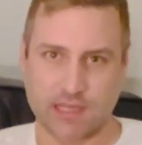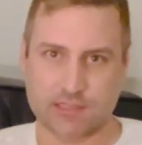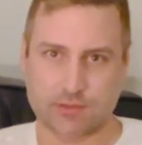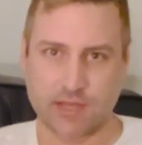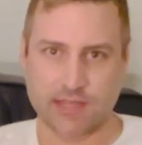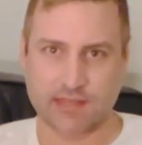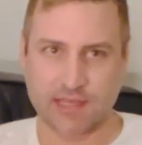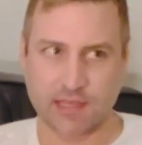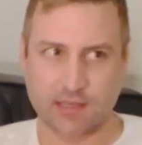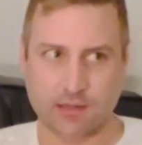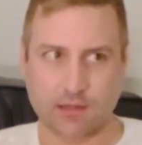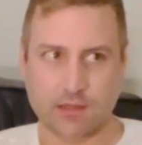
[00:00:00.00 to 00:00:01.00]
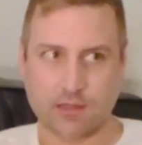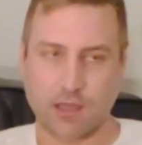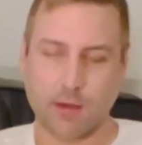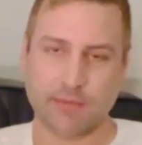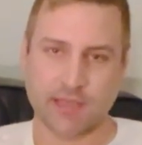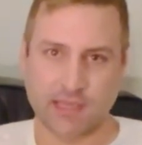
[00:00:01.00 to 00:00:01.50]
And so I think
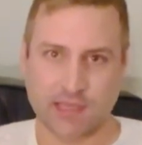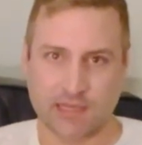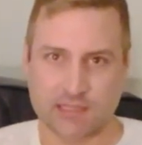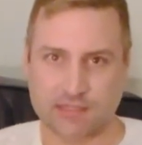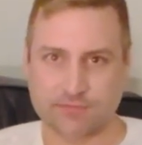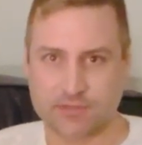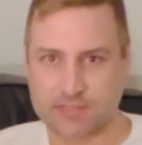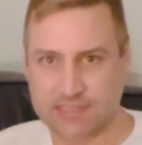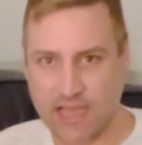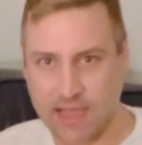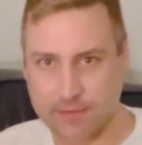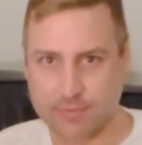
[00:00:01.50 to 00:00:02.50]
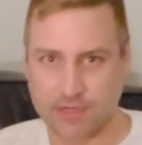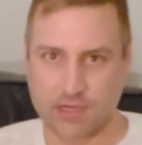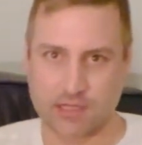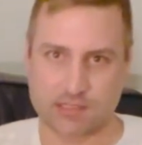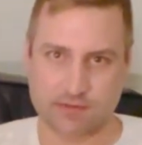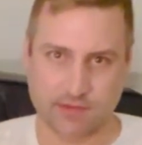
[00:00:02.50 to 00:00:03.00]
coming in at different time
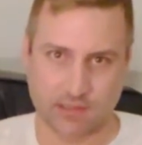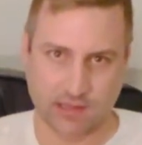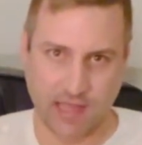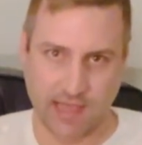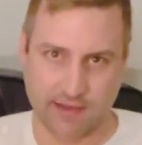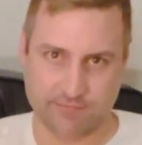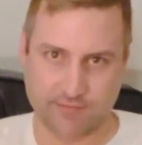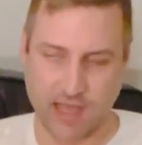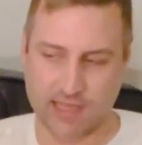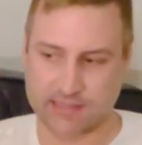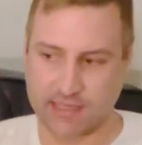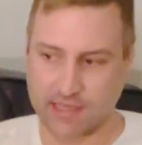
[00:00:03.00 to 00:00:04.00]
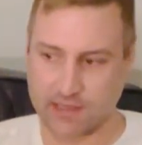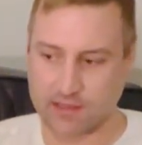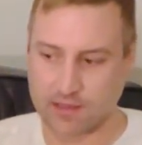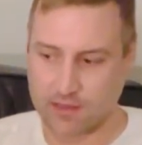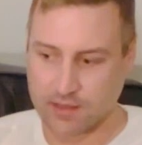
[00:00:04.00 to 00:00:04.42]
periods of your life, I think